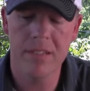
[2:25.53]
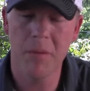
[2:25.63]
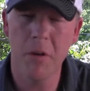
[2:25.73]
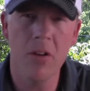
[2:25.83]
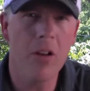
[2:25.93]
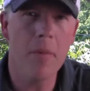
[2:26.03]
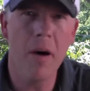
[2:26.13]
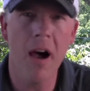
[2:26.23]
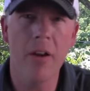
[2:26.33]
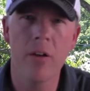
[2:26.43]
Typical
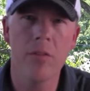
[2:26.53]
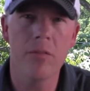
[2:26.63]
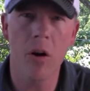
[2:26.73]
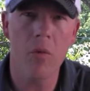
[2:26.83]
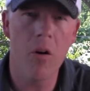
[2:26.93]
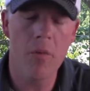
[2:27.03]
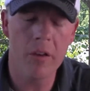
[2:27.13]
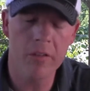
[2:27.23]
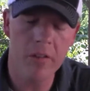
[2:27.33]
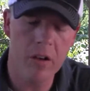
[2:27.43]
Habano
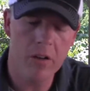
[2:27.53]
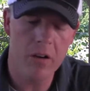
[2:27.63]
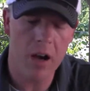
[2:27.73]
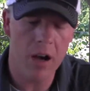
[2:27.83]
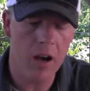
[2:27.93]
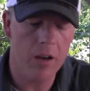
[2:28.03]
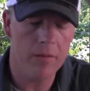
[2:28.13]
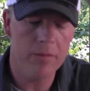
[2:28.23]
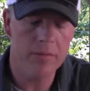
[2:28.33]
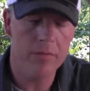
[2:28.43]
aromas, though.
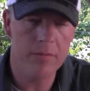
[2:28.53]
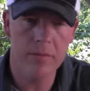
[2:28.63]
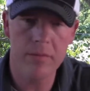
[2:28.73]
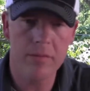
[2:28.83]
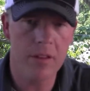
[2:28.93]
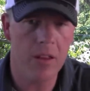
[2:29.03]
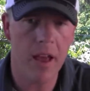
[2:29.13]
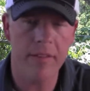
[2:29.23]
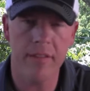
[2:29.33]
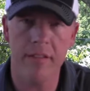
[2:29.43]

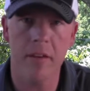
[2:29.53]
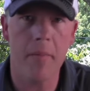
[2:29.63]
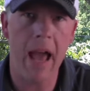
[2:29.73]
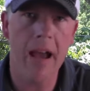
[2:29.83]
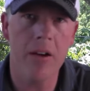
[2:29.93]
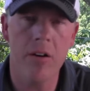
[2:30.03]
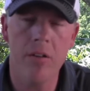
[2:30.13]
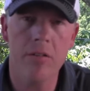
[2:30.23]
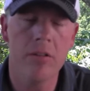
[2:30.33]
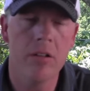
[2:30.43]
Classic tobacco.
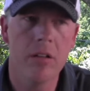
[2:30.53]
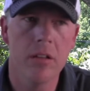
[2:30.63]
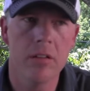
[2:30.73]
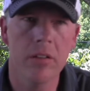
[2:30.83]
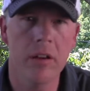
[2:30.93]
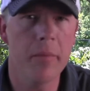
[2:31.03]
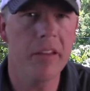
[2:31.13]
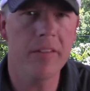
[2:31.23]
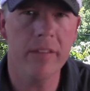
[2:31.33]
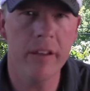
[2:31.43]
A little
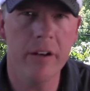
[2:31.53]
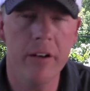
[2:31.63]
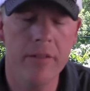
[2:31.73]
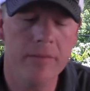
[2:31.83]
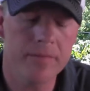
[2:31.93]
bit of cedar.